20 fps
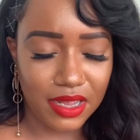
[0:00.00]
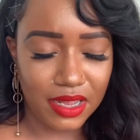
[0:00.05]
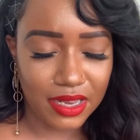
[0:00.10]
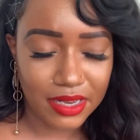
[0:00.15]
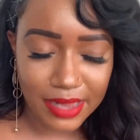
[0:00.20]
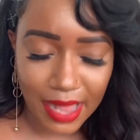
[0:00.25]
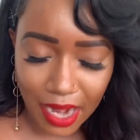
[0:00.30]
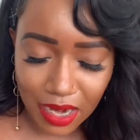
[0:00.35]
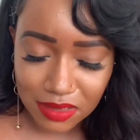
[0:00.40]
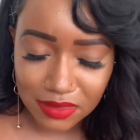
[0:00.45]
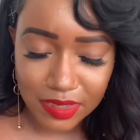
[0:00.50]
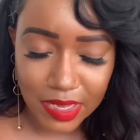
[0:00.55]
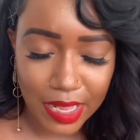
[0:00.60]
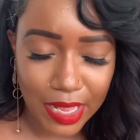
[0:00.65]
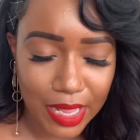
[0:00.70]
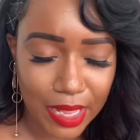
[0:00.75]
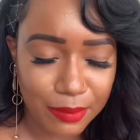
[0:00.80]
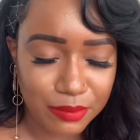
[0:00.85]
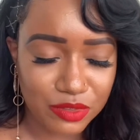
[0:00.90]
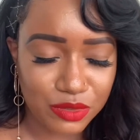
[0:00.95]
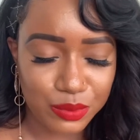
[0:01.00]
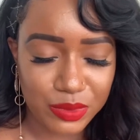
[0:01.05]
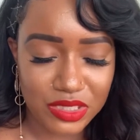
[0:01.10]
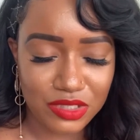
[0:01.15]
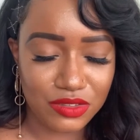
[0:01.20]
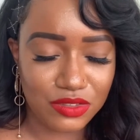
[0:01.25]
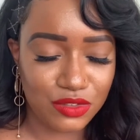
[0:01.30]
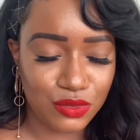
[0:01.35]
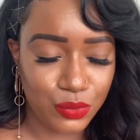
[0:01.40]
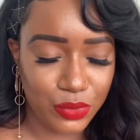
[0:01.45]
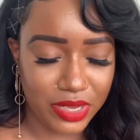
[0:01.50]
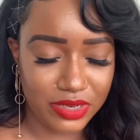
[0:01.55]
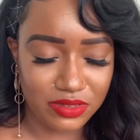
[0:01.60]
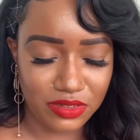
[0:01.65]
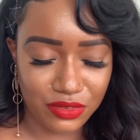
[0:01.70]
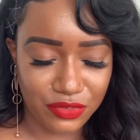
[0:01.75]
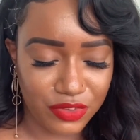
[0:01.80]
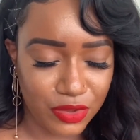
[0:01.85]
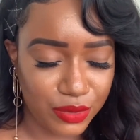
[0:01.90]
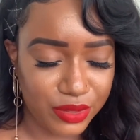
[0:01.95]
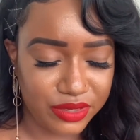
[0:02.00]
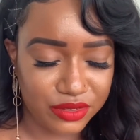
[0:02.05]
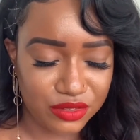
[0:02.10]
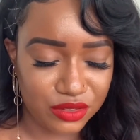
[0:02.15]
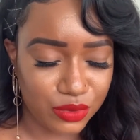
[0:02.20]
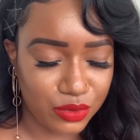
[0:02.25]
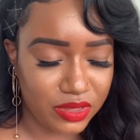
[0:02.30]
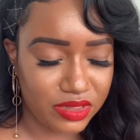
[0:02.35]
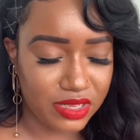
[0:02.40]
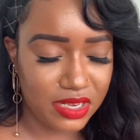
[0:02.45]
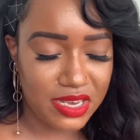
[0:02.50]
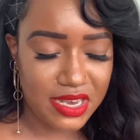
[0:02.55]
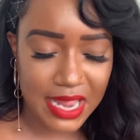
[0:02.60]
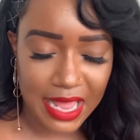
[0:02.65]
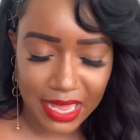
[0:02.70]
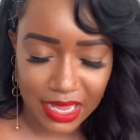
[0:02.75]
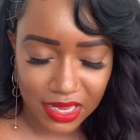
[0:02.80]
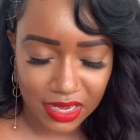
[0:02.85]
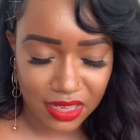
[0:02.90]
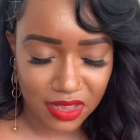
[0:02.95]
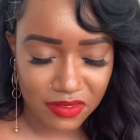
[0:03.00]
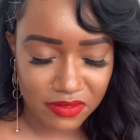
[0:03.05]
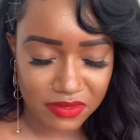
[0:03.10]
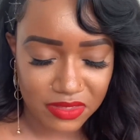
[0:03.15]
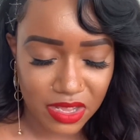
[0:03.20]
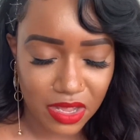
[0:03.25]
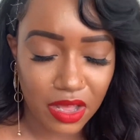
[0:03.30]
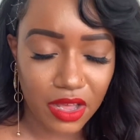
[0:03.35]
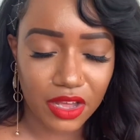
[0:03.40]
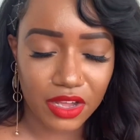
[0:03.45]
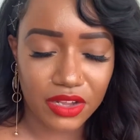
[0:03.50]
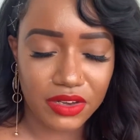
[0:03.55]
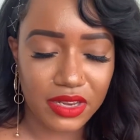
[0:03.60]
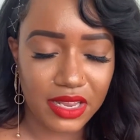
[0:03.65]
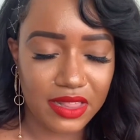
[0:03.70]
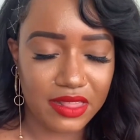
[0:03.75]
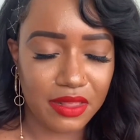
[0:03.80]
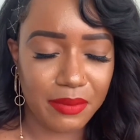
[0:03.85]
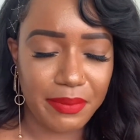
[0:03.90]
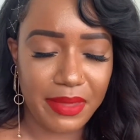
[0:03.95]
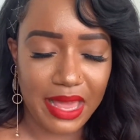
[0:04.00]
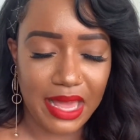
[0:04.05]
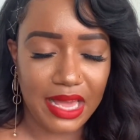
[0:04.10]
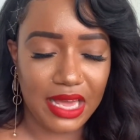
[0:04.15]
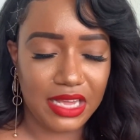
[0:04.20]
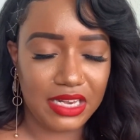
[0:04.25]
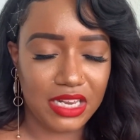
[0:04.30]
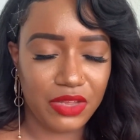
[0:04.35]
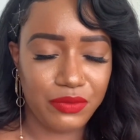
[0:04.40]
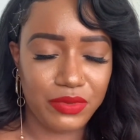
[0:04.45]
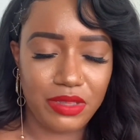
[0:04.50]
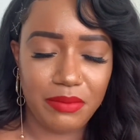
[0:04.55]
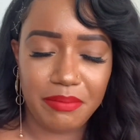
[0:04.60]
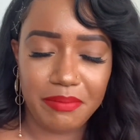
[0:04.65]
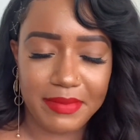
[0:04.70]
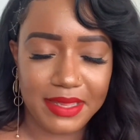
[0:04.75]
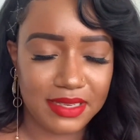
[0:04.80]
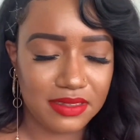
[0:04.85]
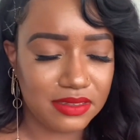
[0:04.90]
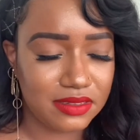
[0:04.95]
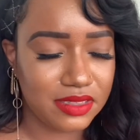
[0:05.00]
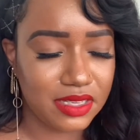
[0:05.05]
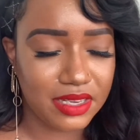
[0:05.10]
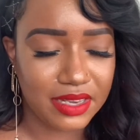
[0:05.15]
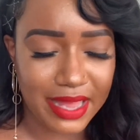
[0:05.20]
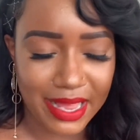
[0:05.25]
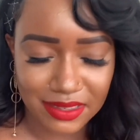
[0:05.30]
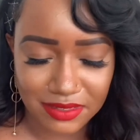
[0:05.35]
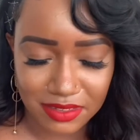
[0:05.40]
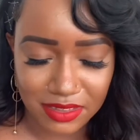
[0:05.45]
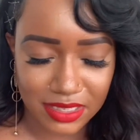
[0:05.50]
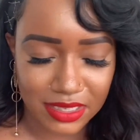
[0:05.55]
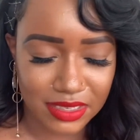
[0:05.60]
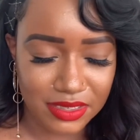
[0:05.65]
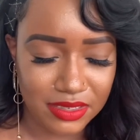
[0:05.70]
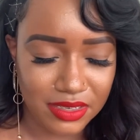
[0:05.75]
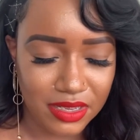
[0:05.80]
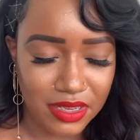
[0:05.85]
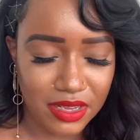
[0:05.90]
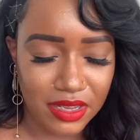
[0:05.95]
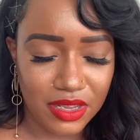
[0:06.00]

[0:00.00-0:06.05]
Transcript: A lot of times we just want to focus on the negative, the hurt, and the pain, and we miss the lesson.